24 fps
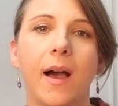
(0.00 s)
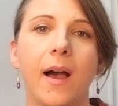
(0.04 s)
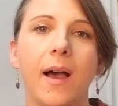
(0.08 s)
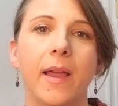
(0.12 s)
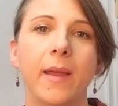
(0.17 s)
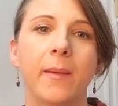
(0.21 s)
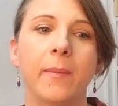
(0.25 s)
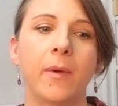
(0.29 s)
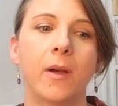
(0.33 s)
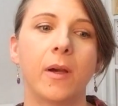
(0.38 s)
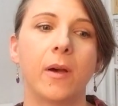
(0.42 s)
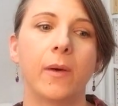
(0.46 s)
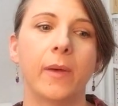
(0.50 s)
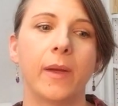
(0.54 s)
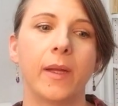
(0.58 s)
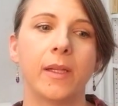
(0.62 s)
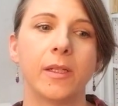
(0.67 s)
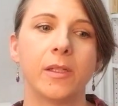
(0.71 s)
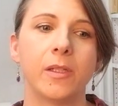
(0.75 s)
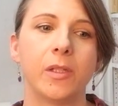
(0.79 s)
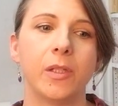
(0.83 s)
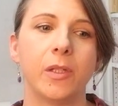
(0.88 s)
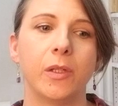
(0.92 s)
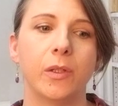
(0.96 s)
I am
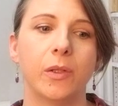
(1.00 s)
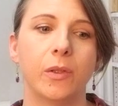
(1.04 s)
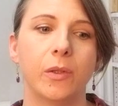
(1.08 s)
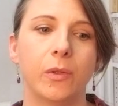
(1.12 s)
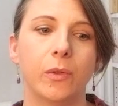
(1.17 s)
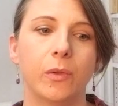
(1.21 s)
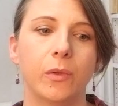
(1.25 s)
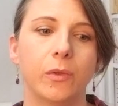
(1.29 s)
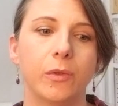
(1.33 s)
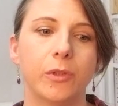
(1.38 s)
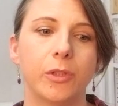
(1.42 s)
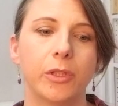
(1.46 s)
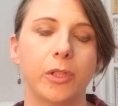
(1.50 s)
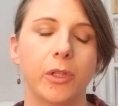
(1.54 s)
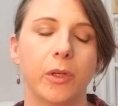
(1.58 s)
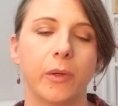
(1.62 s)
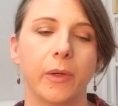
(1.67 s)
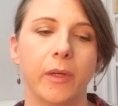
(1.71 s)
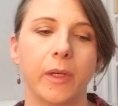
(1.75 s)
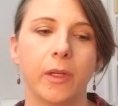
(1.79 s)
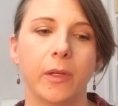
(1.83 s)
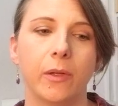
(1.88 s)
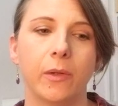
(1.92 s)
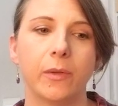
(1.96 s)
going to
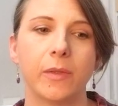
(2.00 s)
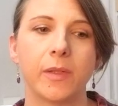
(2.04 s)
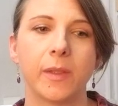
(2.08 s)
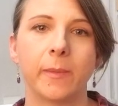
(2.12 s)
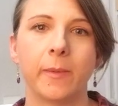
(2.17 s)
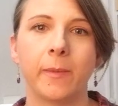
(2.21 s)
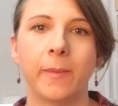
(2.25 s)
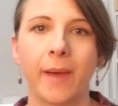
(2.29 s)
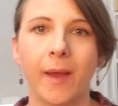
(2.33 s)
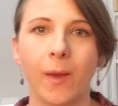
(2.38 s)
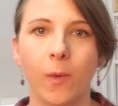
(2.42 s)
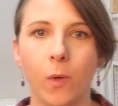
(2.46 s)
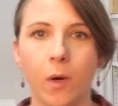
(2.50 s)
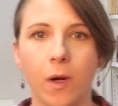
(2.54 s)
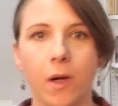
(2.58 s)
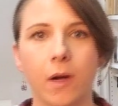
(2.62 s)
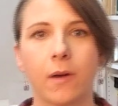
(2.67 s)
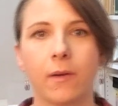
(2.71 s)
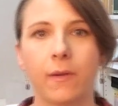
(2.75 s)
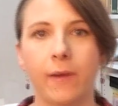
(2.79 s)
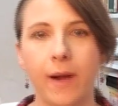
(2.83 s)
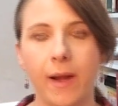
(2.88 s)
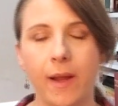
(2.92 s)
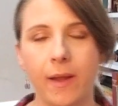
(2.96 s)
show you some of my
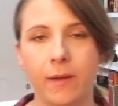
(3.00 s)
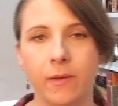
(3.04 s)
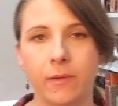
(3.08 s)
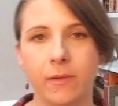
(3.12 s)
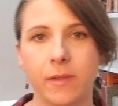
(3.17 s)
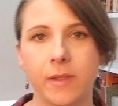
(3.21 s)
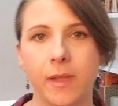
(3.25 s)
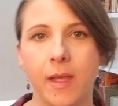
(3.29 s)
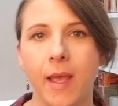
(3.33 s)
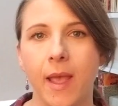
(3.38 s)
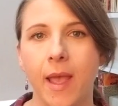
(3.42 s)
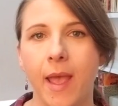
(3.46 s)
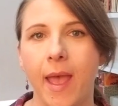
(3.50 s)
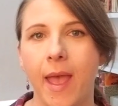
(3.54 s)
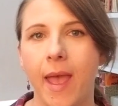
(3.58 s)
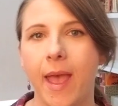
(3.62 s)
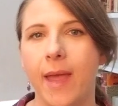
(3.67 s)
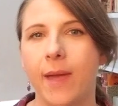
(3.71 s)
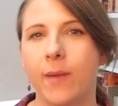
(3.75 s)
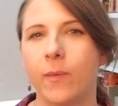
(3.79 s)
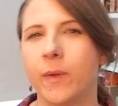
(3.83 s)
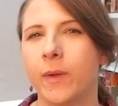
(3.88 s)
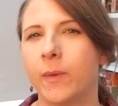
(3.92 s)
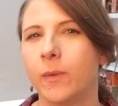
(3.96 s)
workarounds,
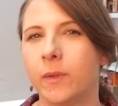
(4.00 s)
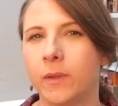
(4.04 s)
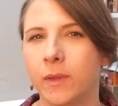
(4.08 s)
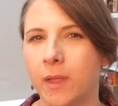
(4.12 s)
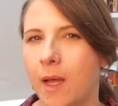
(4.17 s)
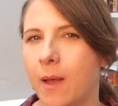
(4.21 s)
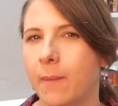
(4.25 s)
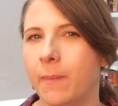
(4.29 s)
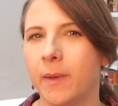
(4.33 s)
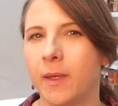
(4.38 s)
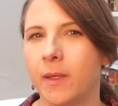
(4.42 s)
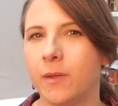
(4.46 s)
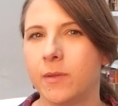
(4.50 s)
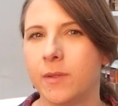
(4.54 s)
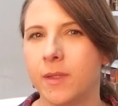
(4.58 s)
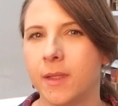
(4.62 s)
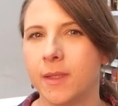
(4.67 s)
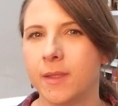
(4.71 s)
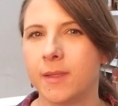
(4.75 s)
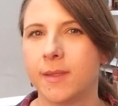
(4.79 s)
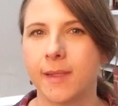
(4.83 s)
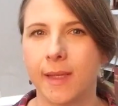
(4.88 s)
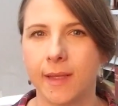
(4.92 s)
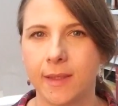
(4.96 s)
and we will not be
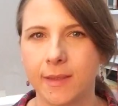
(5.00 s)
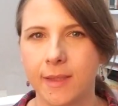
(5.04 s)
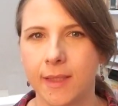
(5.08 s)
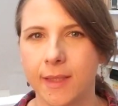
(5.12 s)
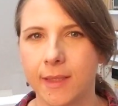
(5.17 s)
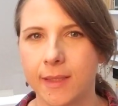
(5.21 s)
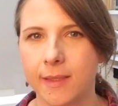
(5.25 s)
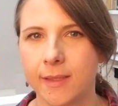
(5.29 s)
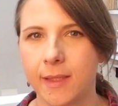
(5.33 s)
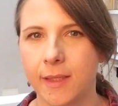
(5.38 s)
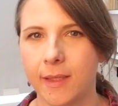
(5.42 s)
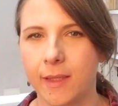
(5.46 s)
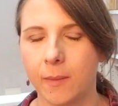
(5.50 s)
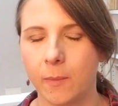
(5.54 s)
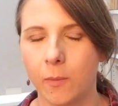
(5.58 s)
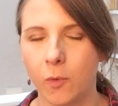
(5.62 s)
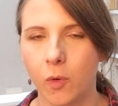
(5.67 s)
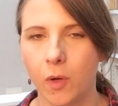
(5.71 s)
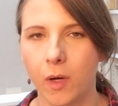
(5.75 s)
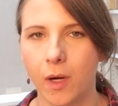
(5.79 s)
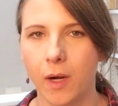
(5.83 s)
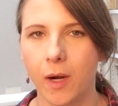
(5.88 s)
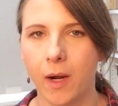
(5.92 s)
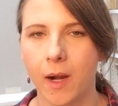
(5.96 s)
using Celtx
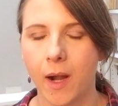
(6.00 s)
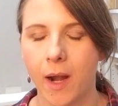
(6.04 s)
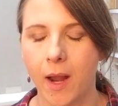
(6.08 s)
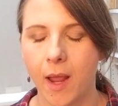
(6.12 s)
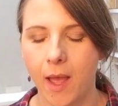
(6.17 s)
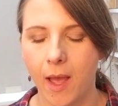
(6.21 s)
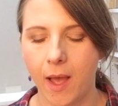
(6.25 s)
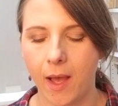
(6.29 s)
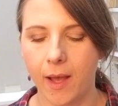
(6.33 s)
anymore.